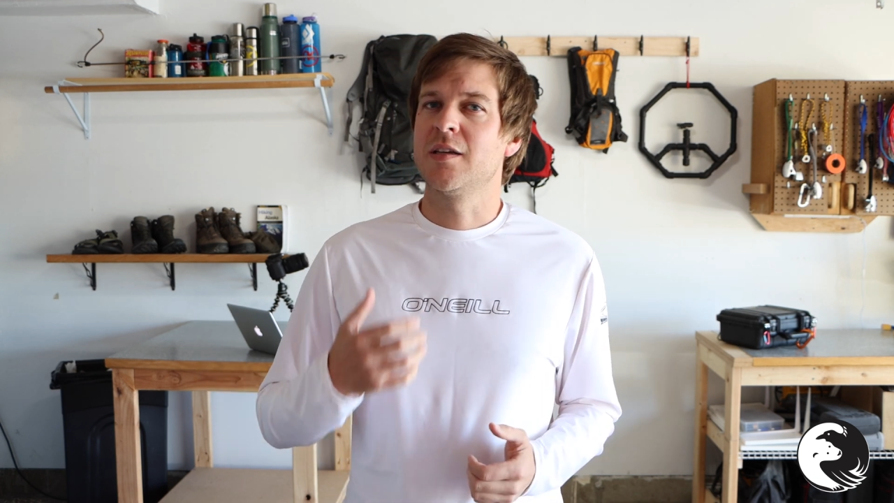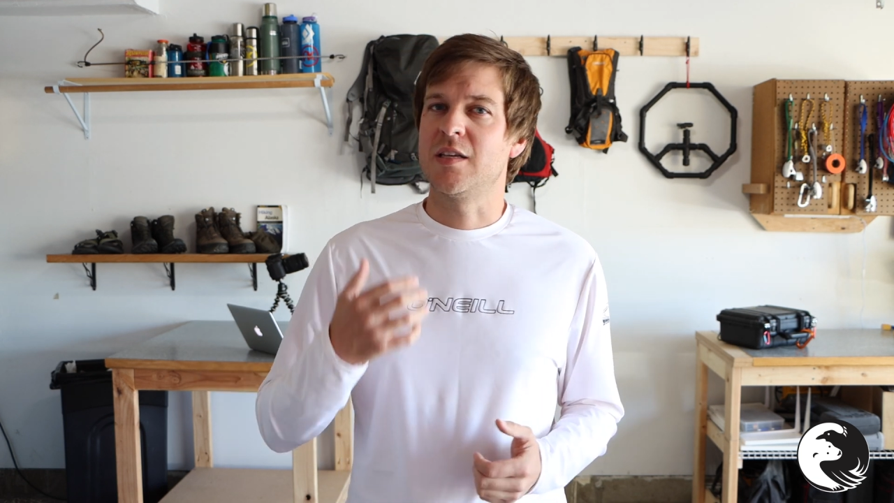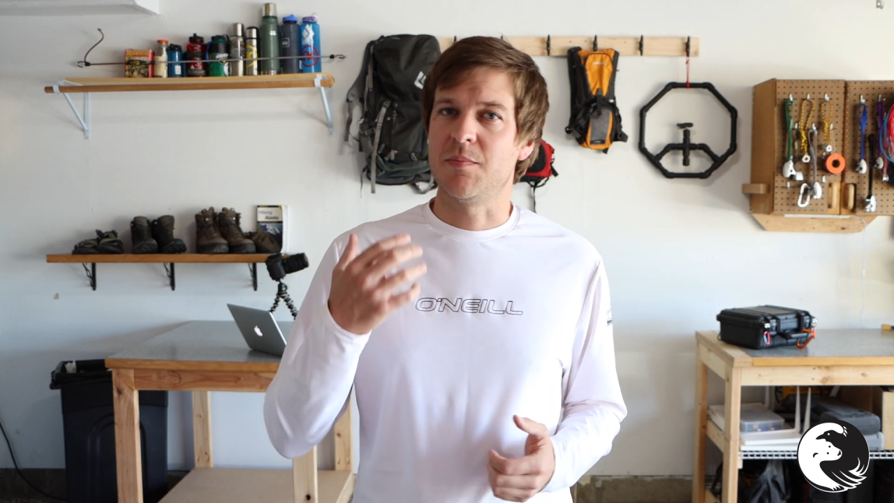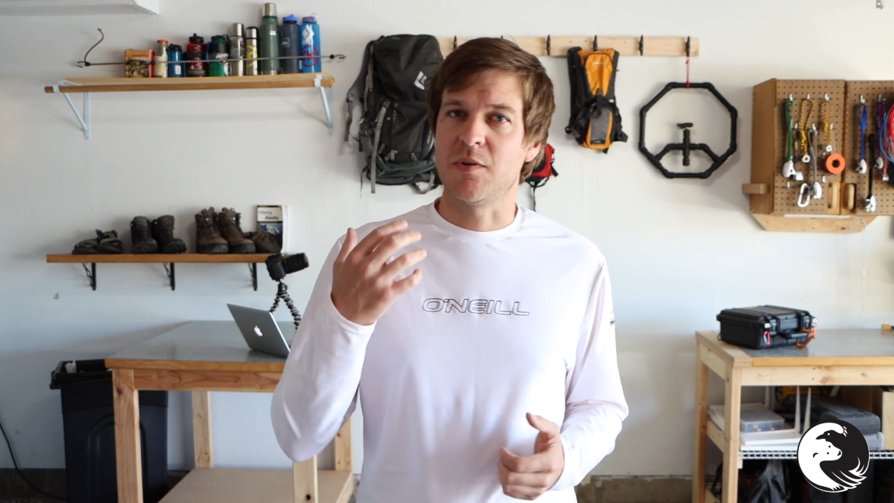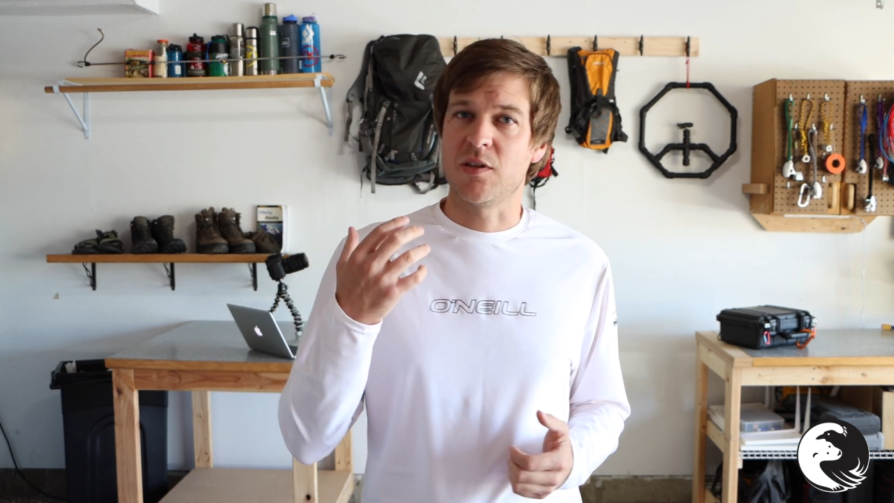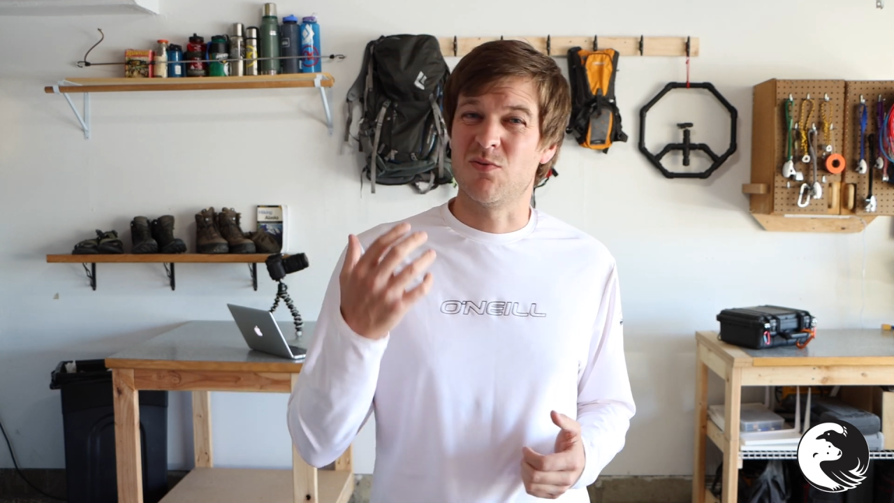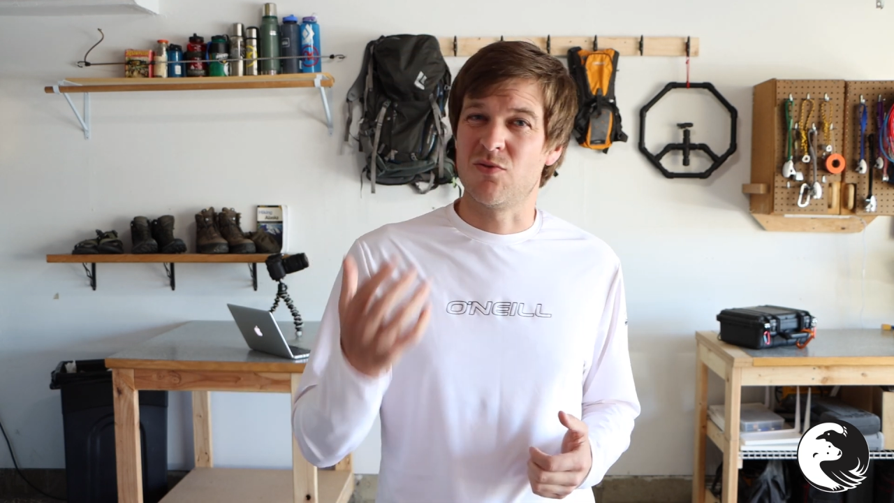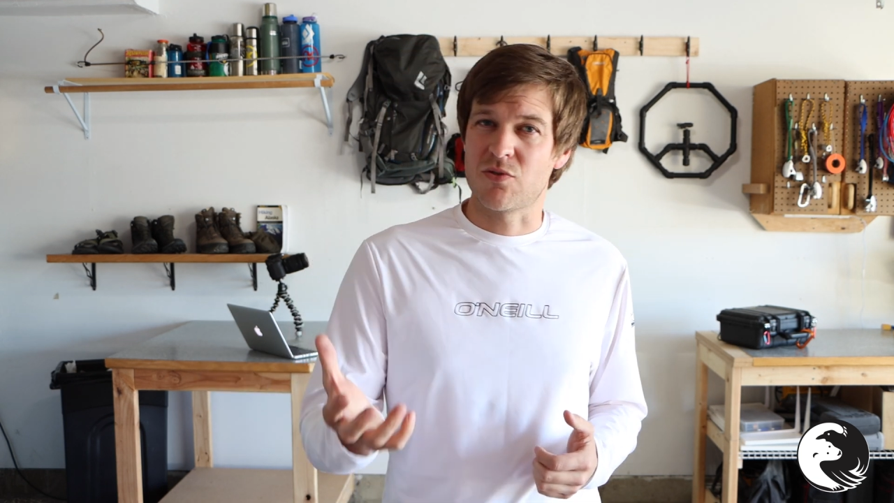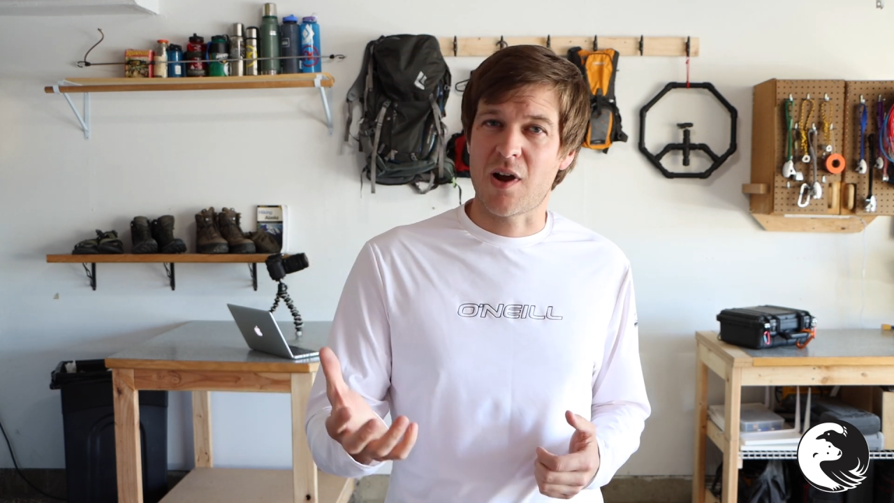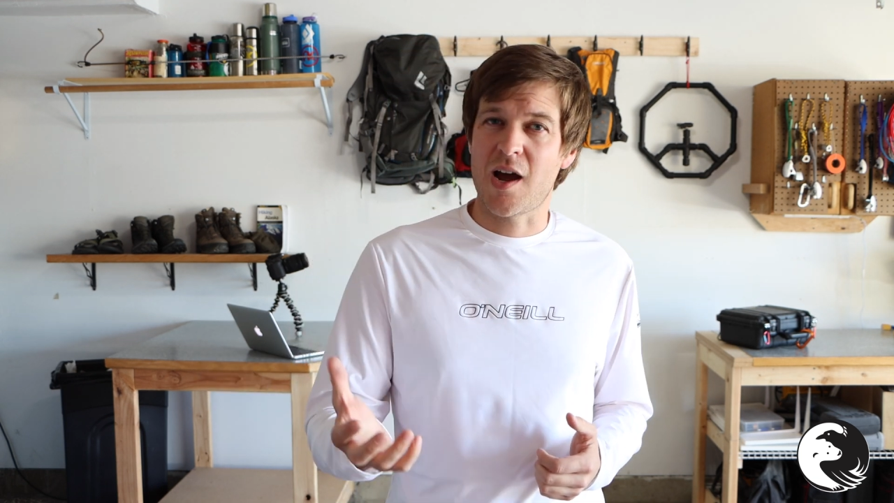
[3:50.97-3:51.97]
keeping you
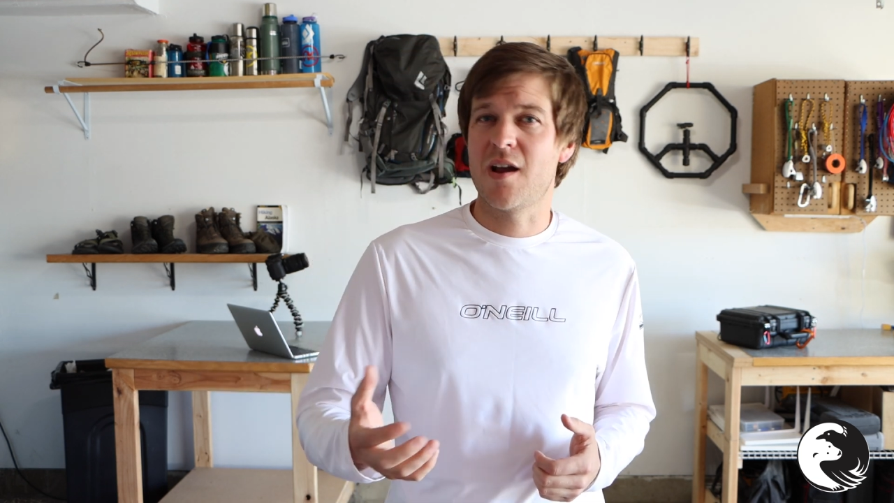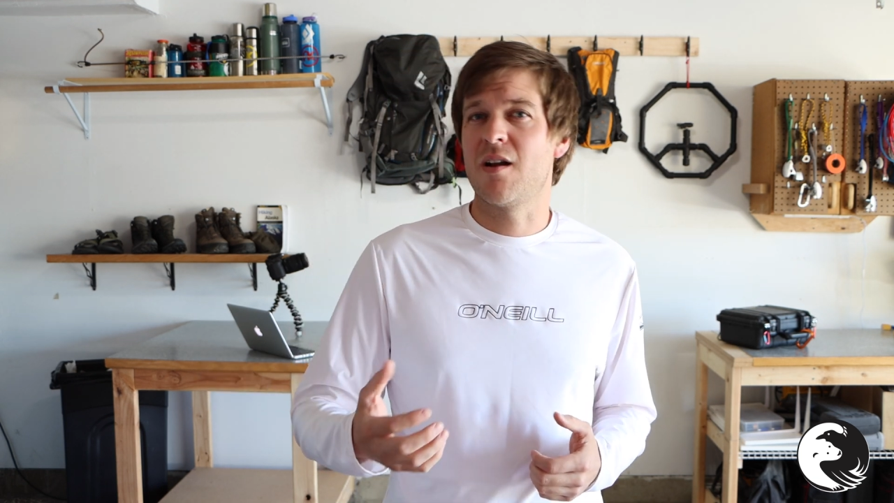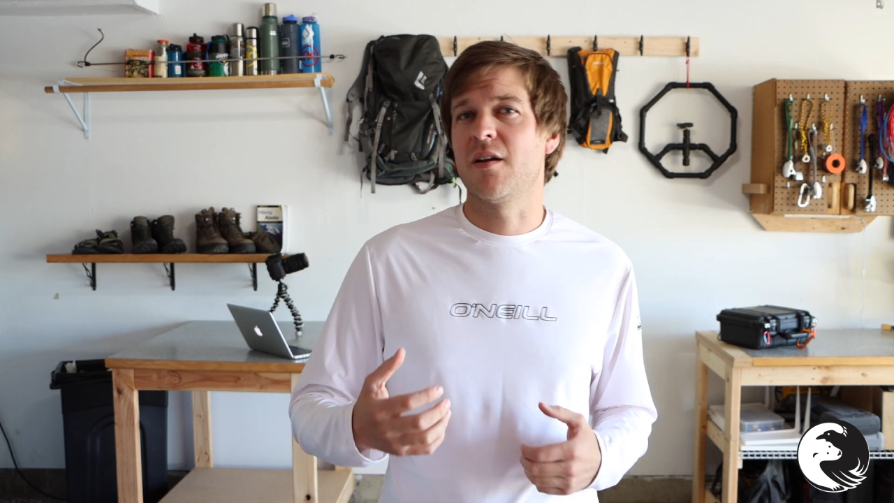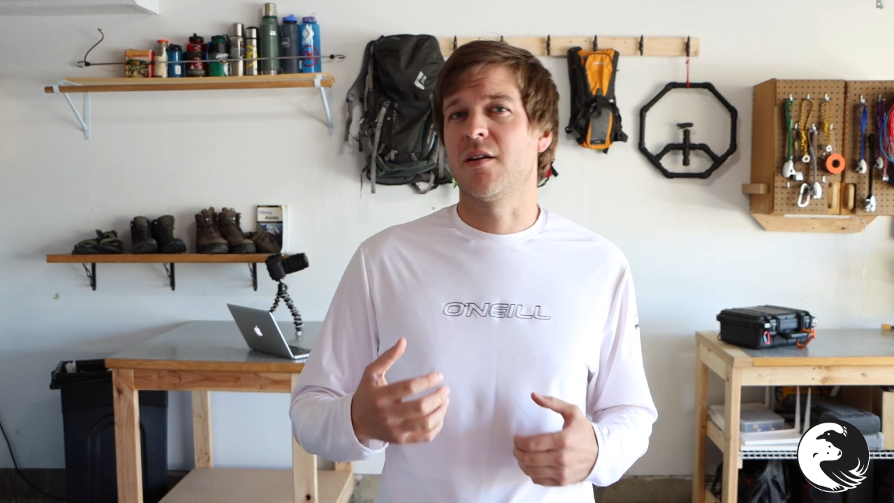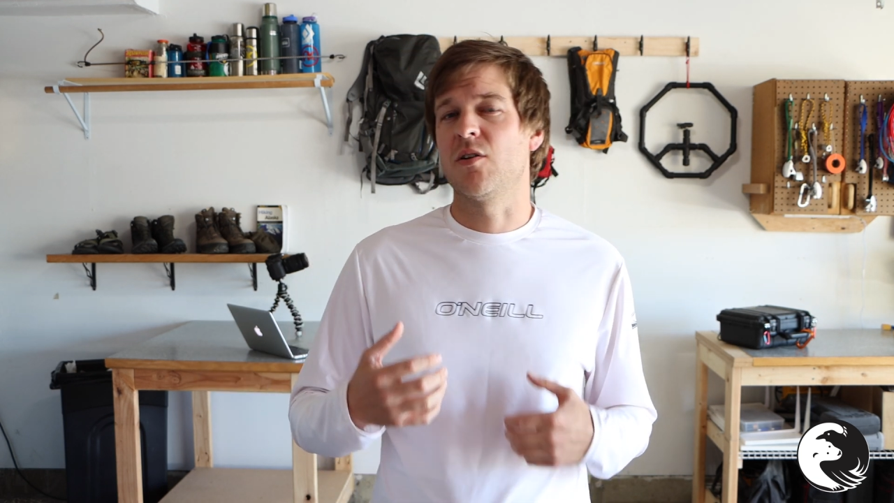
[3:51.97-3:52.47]
drier and